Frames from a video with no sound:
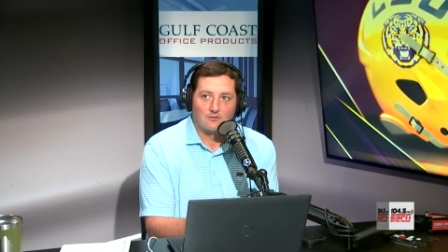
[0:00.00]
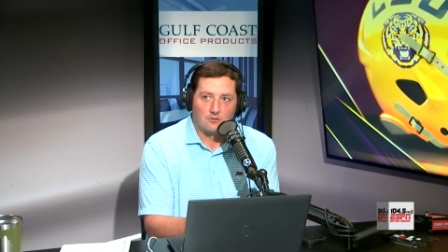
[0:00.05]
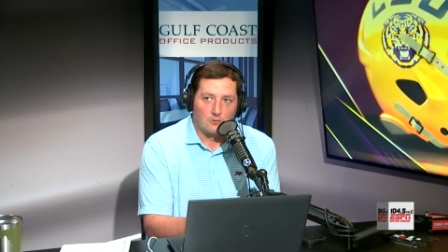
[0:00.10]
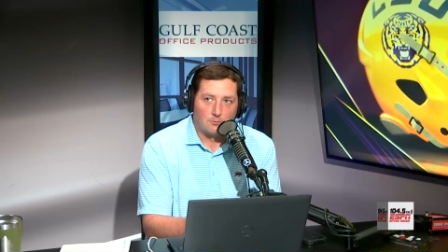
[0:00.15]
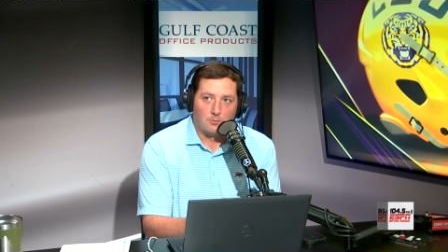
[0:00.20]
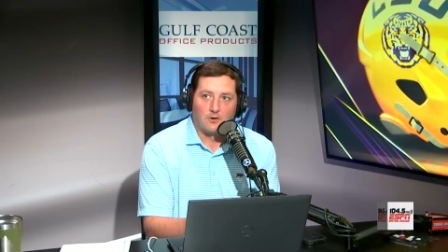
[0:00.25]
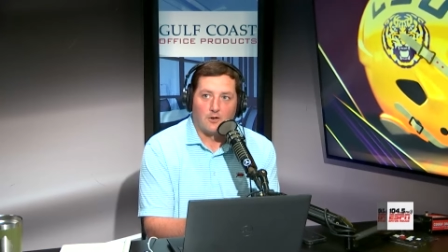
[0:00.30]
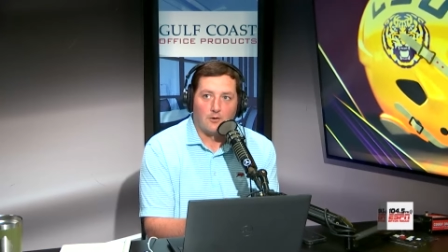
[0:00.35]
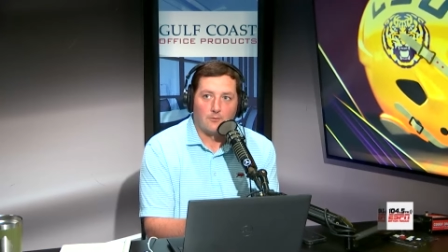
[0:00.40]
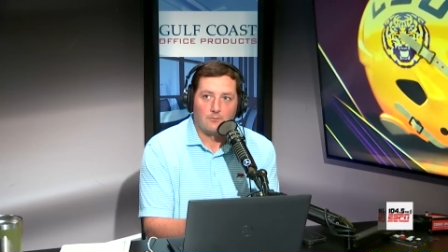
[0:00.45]
the
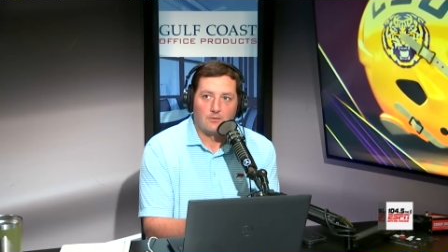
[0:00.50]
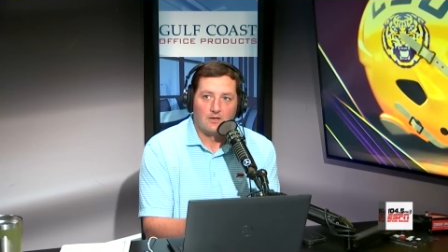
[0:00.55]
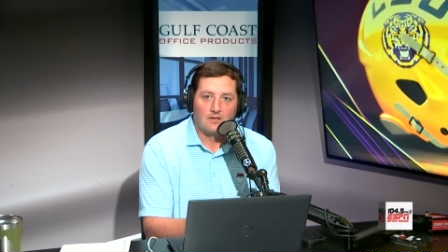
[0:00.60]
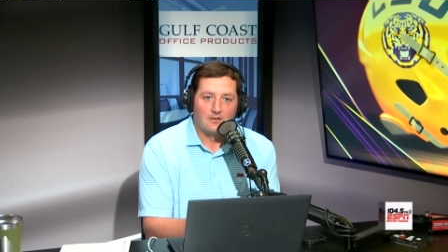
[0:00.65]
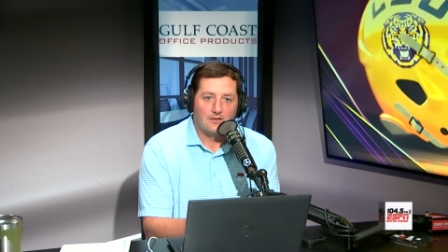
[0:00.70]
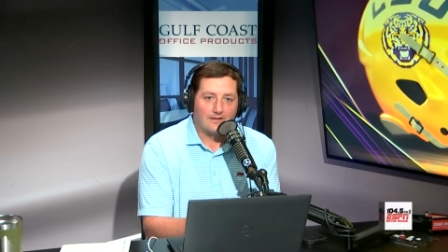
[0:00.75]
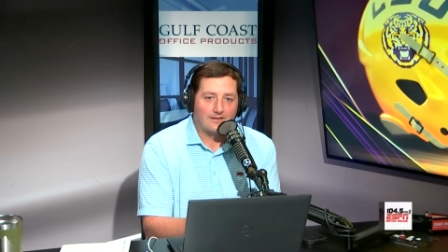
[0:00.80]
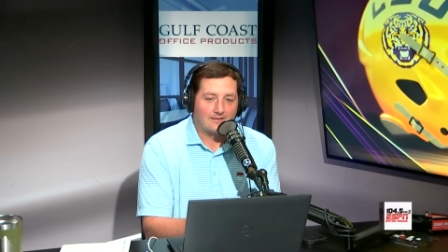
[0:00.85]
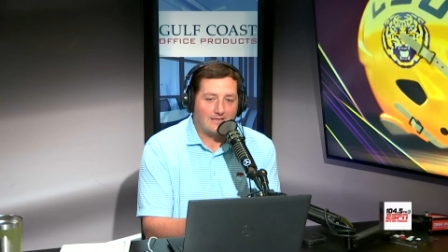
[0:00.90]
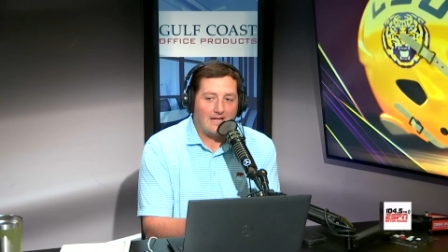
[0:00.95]
Superdome.
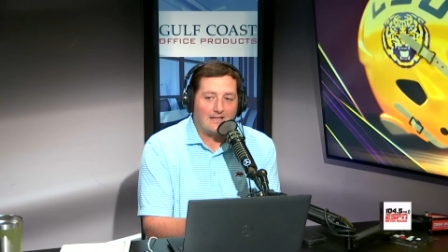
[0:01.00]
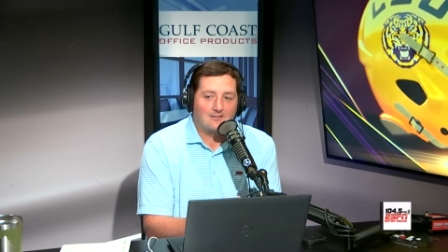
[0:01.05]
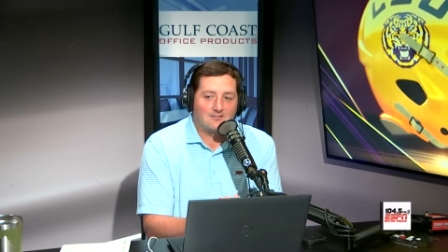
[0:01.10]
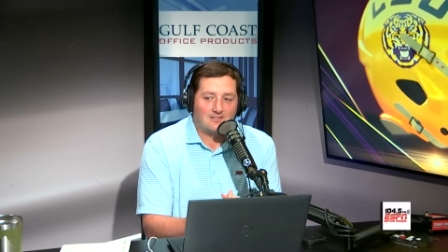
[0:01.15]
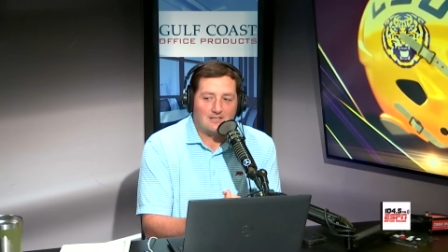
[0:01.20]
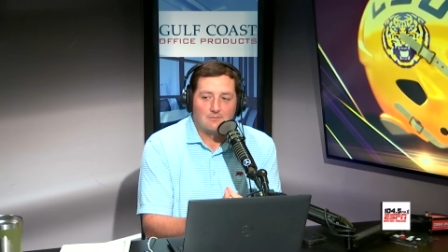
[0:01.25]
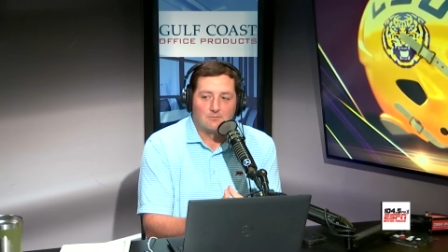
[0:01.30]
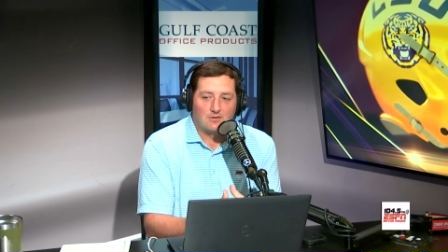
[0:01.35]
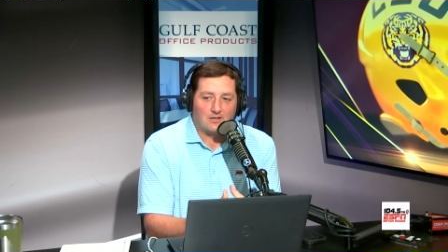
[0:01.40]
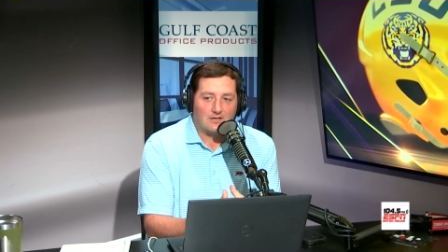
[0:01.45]
Like, that
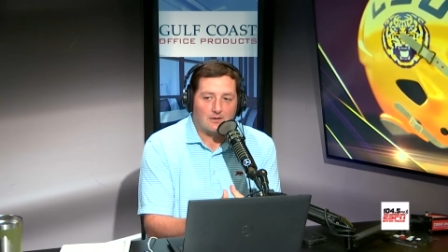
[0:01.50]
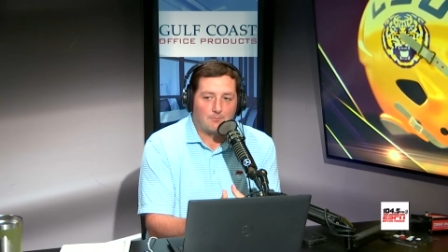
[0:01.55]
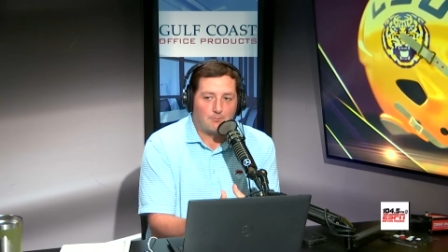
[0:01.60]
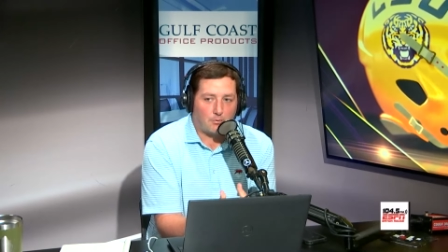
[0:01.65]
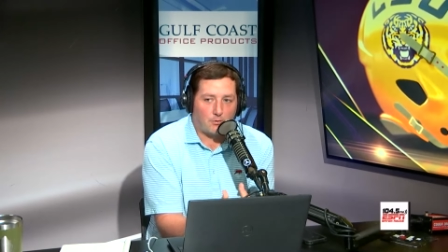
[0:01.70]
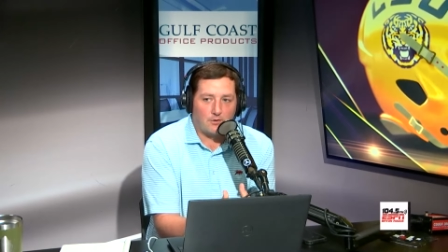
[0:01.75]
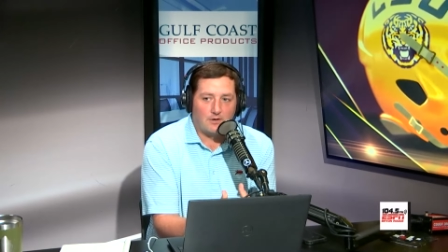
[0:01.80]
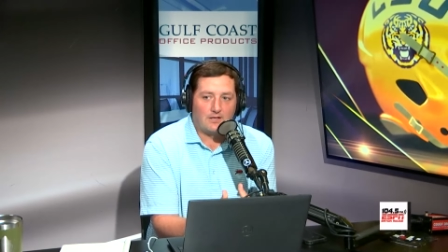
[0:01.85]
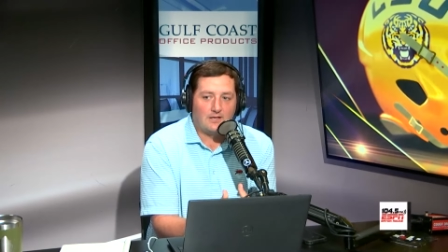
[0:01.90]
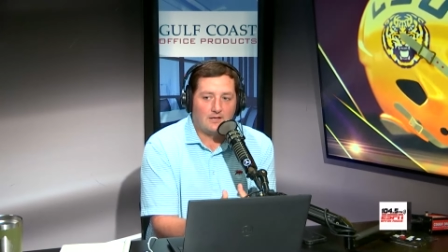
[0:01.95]
seems like a
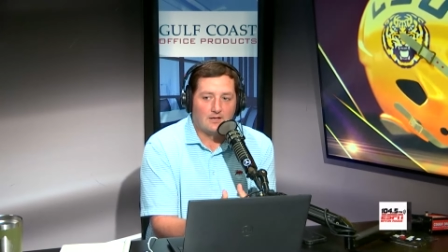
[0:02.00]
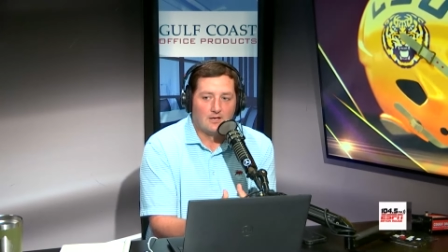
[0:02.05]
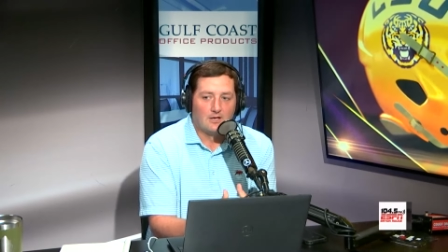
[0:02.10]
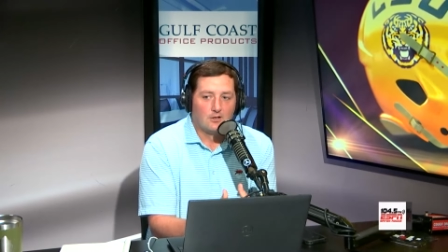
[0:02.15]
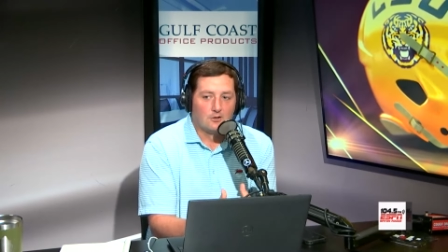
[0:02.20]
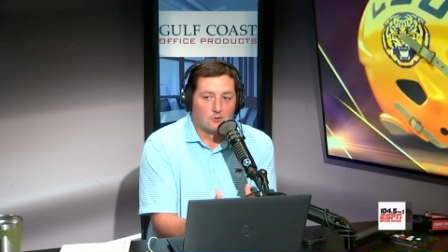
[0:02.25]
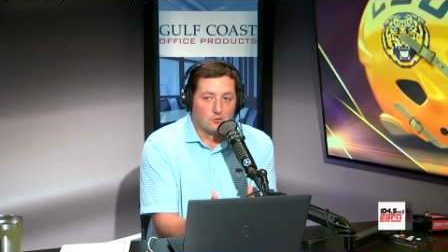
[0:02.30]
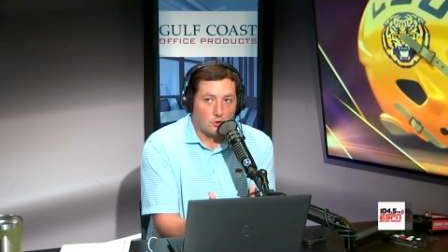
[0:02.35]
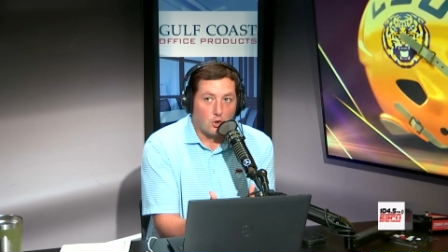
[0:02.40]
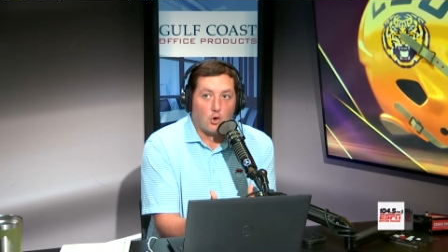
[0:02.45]
pretty
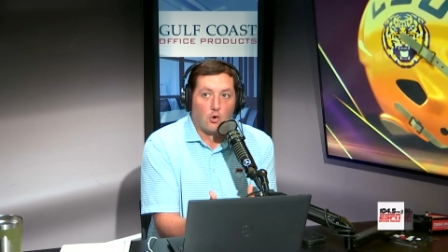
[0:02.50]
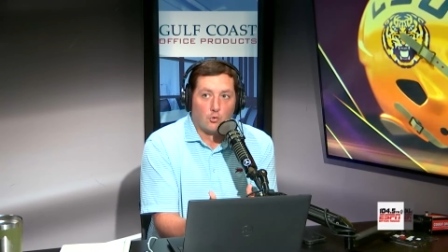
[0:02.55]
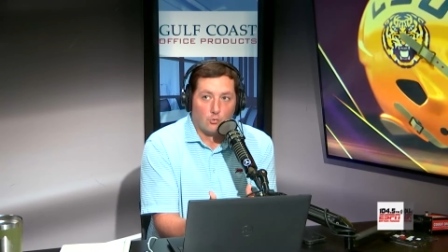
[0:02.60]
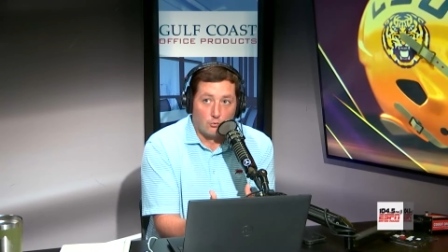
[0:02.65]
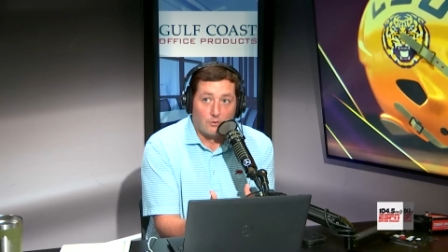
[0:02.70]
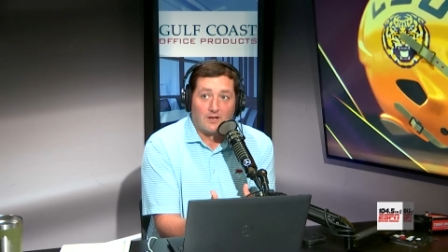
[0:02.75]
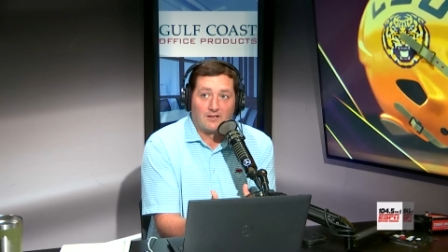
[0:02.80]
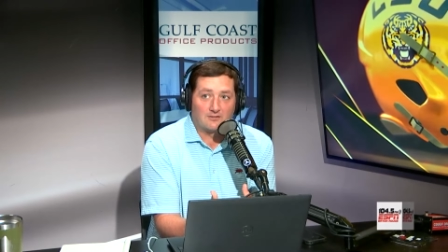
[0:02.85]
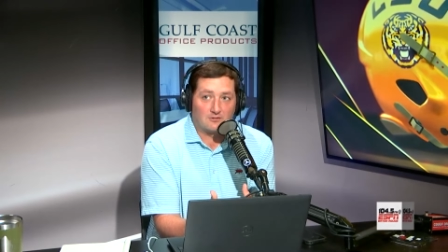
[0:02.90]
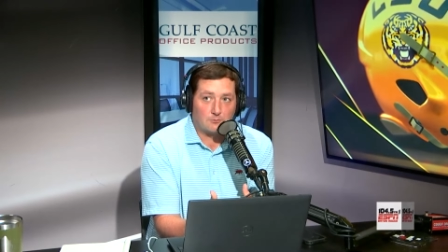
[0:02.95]

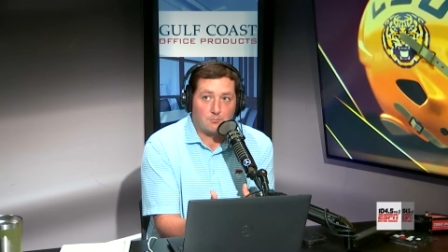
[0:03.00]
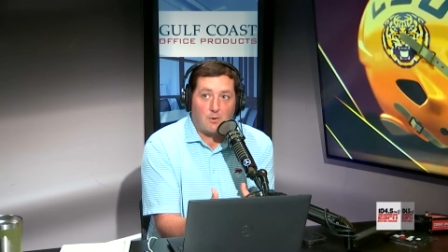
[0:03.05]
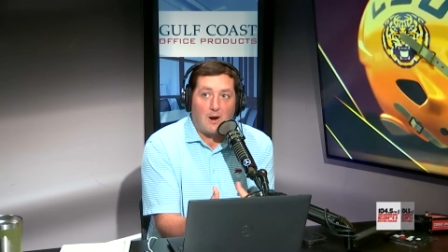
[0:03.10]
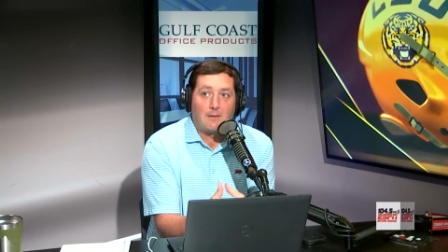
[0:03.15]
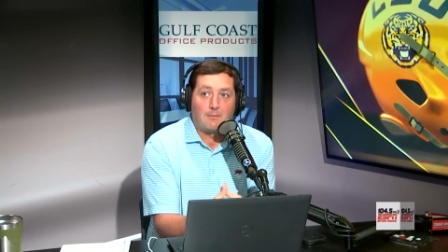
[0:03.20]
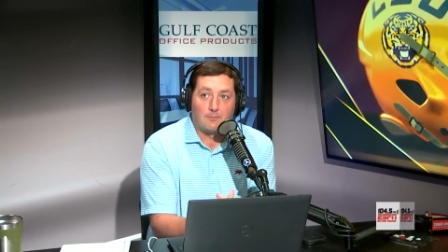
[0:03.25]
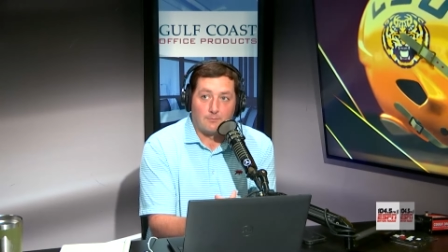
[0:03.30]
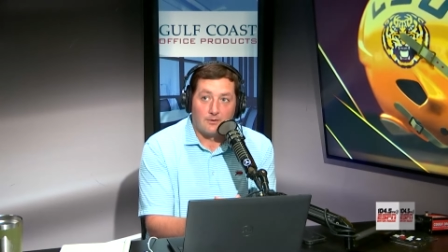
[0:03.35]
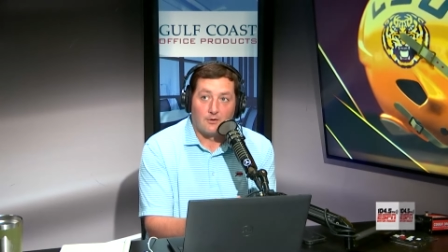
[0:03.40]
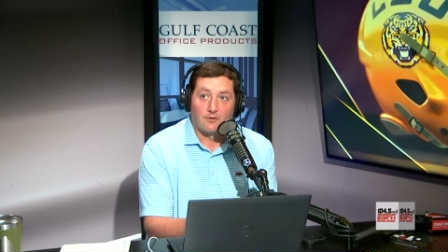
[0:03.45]
low-risk
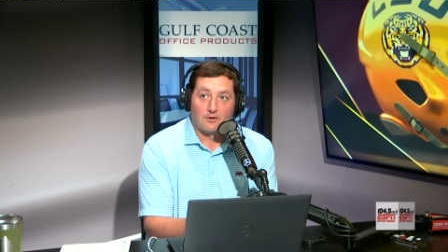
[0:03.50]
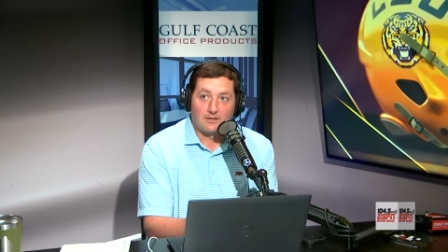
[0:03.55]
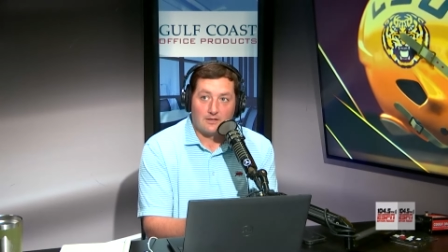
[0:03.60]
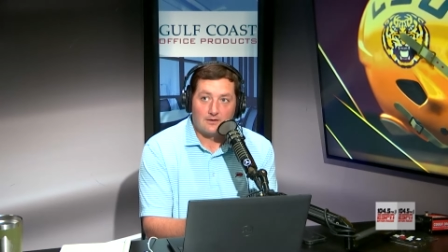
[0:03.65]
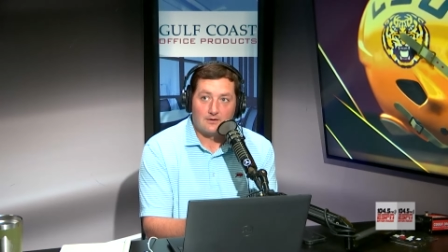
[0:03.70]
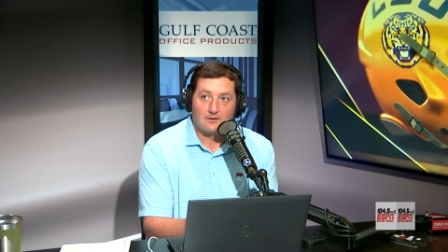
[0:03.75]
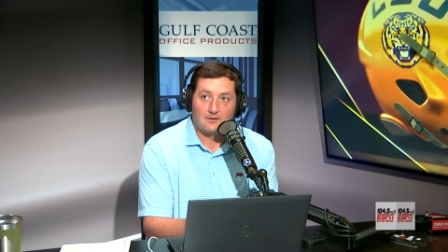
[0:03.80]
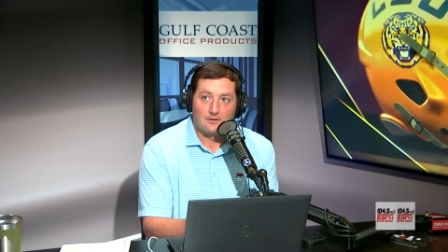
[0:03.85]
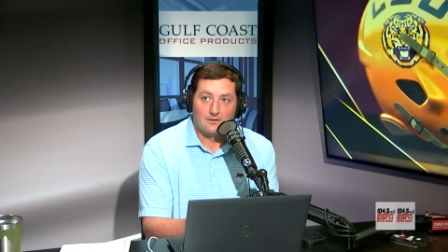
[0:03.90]
probability.